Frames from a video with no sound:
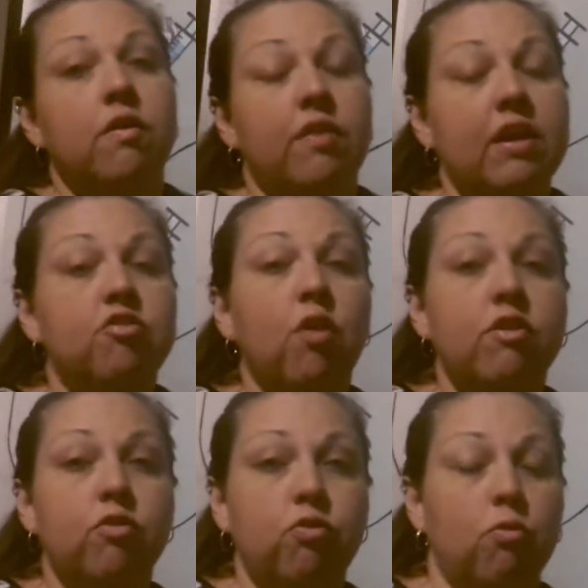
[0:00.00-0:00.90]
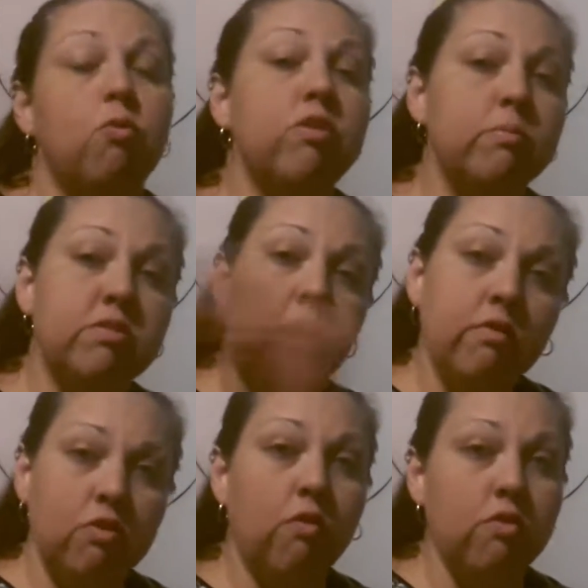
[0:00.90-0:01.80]
They tried to throw
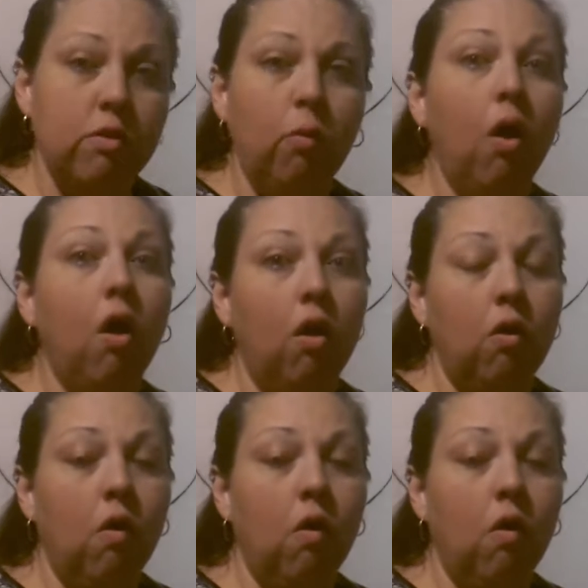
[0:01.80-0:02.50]
themselves over the wall,